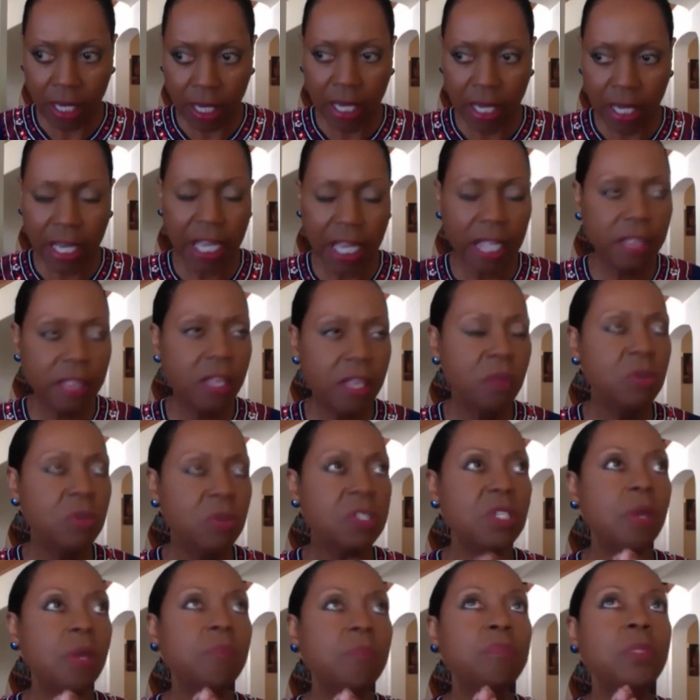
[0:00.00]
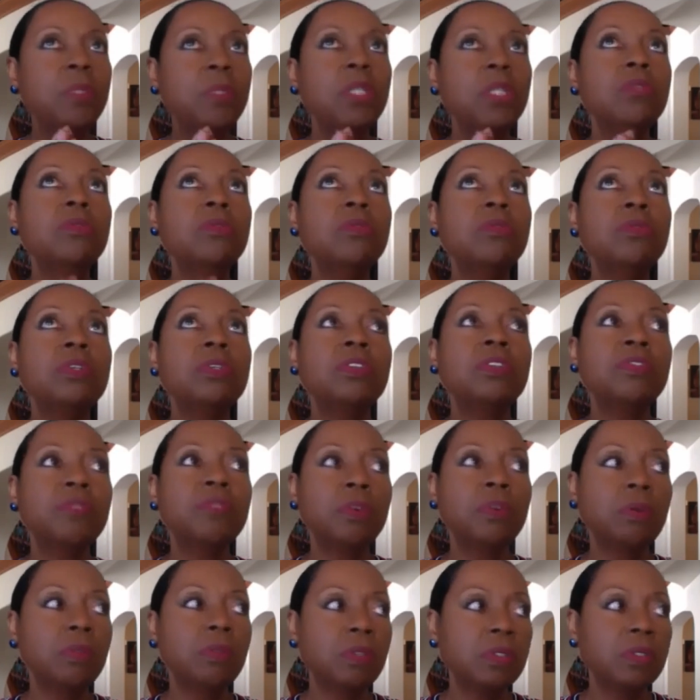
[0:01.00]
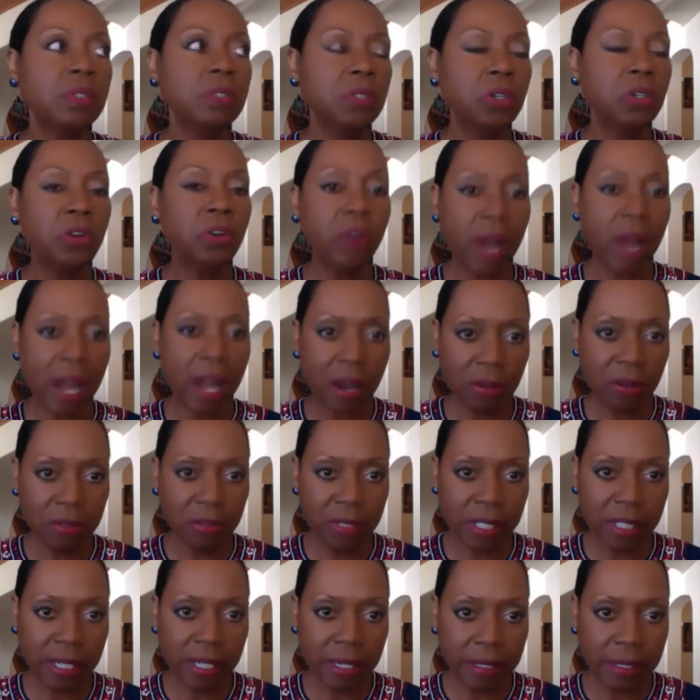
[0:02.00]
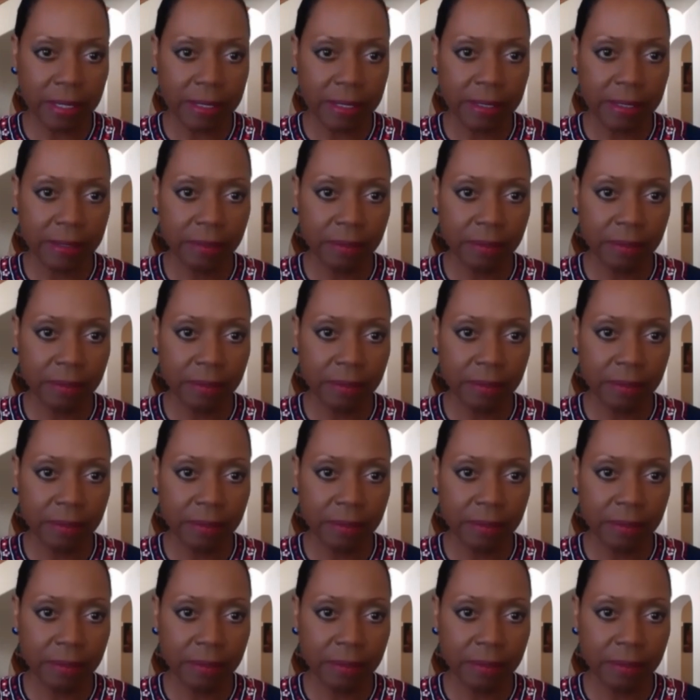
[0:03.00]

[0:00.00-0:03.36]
and there was a beautiful crowd there.